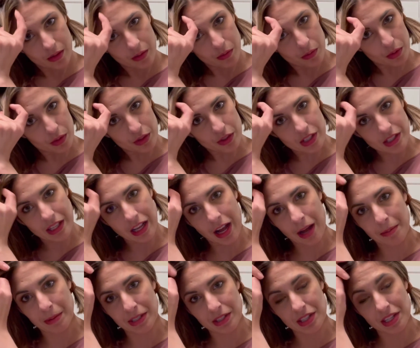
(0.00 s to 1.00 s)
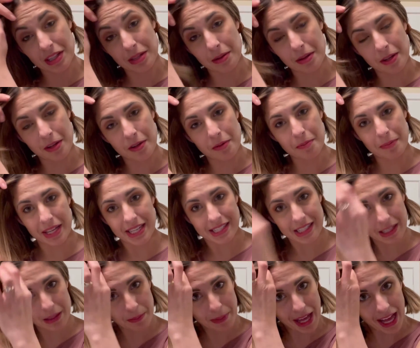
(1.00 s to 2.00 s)
we'll just hop into the
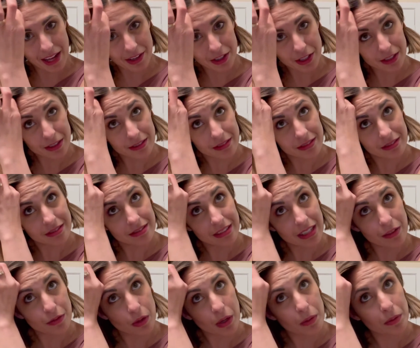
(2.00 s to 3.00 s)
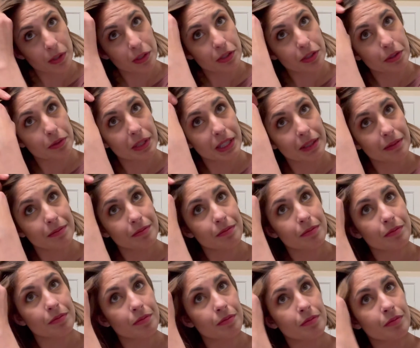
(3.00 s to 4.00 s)
basic pattern of what we're doing.
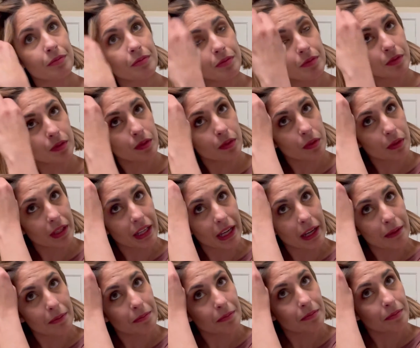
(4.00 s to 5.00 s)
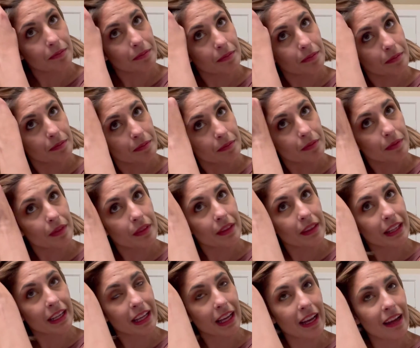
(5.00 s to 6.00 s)
Okay,
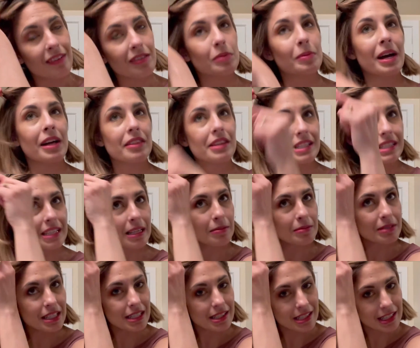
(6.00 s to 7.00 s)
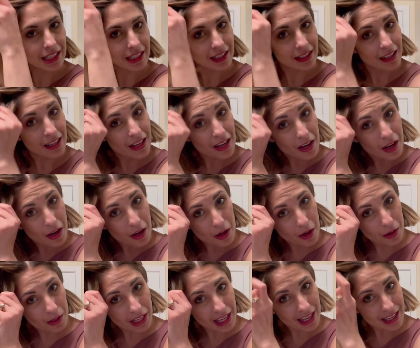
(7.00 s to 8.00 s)
I think I have about the same density.
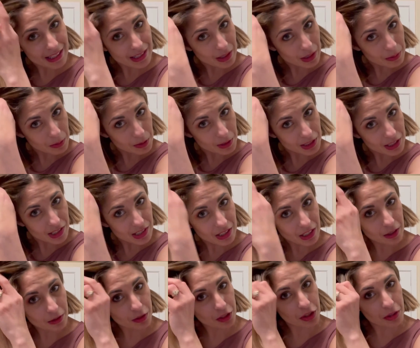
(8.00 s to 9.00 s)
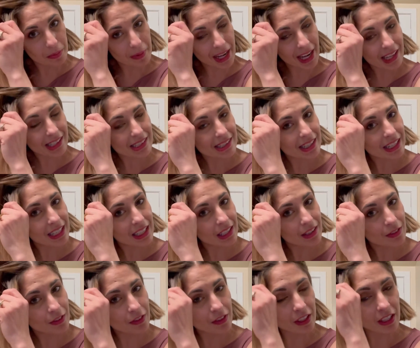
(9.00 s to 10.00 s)
Okay, so I'm going to start with the back side
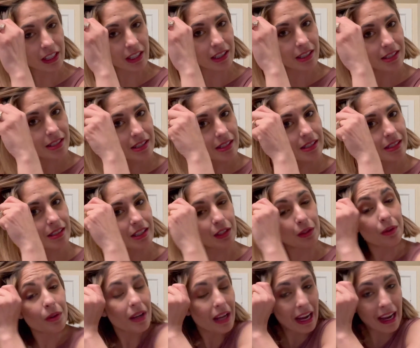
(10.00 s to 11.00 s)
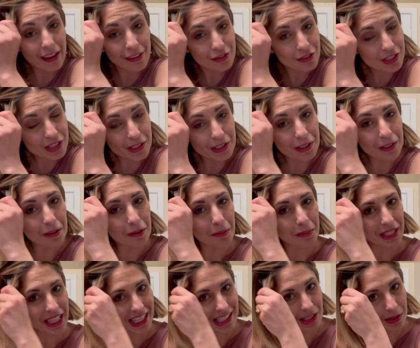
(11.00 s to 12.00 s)
first. You don't have to,
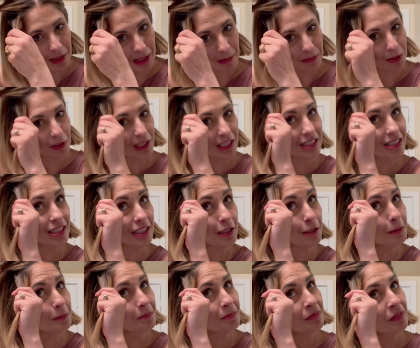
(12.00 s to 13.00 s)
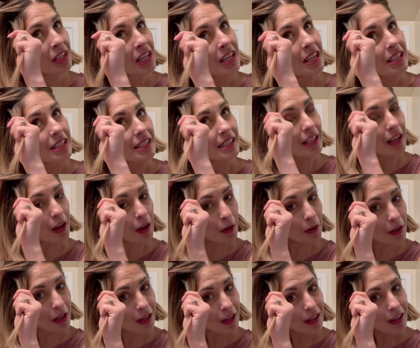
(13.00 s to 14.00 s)
but that's what I'm going to do.
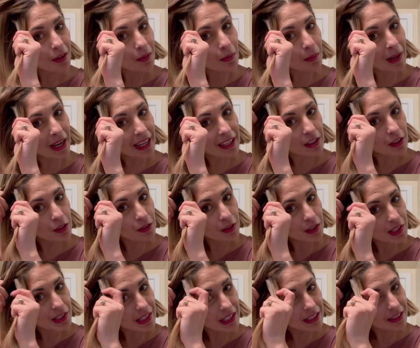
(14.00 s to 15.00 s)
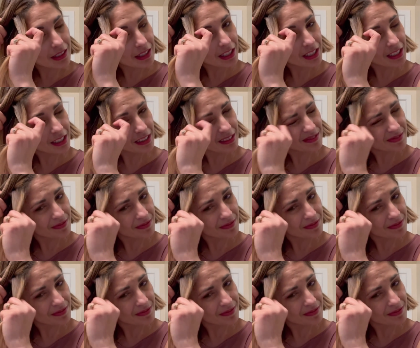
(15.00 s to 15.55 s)
So right over center,